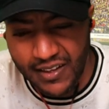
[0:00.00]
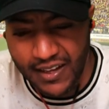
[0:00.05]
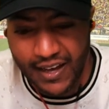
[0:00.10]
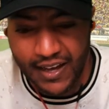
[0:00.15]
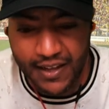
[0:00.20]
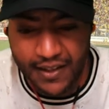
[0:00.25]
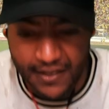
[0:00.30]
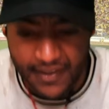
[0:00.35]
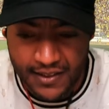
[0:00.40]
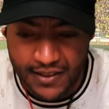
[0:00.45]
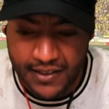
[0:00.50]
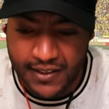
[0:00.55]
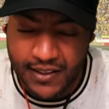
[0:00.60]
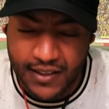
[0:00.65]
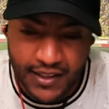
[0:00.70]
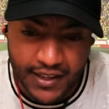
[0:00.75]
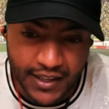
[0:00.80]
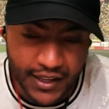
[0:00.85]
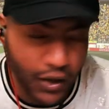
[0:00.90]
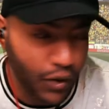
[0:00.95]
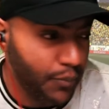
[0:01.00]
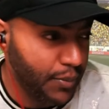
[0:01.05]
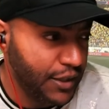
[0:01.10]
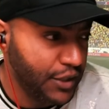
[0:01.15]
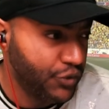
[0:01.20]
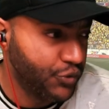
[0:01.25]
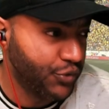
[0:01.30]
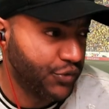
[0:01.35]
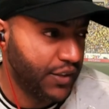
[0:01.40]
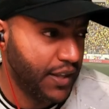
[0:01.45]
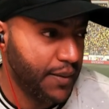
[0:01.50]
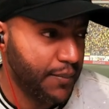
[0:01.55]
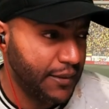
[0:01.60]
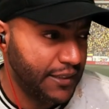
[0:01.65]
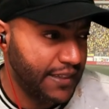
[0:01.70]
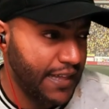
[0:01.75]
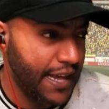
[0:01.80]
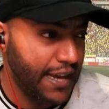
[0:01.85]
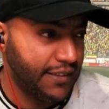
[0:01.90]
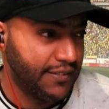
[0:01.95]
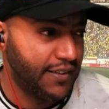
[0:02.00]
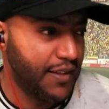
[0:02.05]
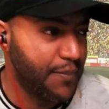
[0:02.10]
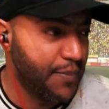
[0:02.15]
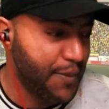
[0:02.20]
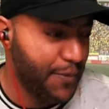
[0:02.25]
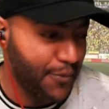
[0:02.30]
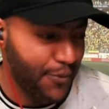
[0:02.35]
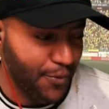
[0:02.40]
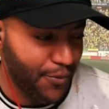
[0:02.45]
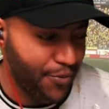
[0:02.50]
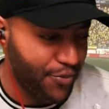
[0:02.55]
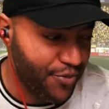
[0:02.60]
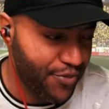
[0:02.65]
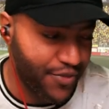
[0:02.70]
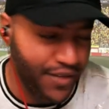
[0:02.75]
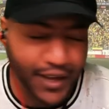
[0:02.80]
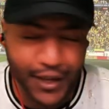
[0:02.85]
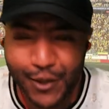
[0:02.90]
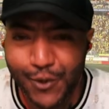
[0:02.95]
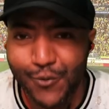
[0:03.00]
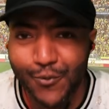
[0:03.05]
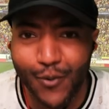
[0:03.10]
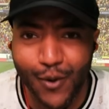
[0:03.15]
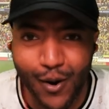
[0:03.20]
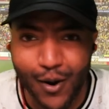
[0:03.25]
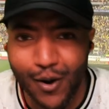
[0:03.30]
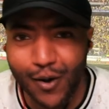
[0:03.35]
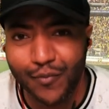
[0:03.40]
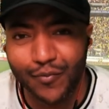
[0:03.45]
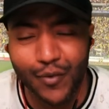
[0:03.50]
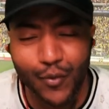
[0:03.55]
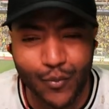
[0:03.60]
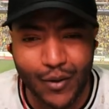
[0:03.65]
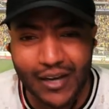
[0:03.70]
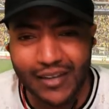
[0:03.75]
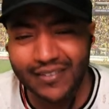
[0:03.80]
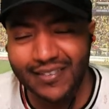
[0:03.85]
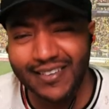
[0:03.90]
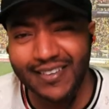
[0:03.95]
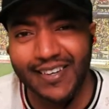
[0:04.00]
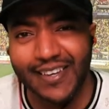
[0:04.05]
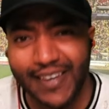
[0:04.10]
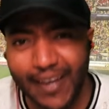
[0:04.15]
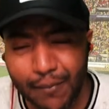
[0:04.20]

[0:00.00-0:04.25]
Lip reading: yeah. It'll be interesting, but that is it, people. Thank you all for watching.